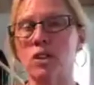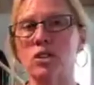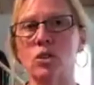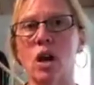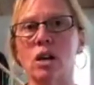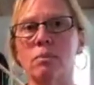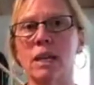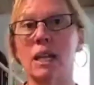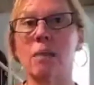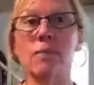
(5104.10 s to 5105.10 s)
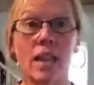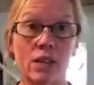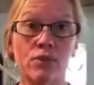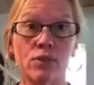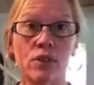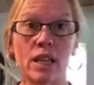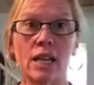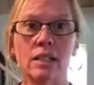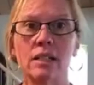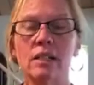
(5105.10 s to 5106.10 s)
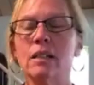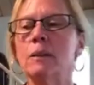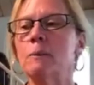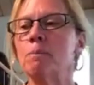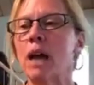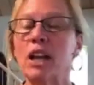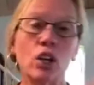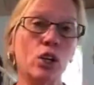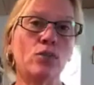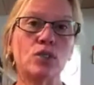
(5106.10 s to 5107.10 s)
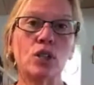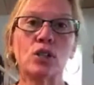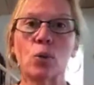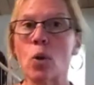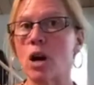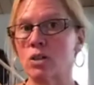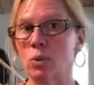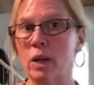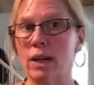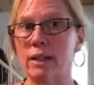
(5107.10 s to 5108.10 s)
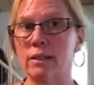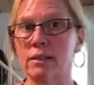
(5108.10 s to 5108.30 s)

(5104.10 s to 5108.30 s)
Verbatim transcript: very strong in me, and I'm thankful for that. I could have turned and walked away.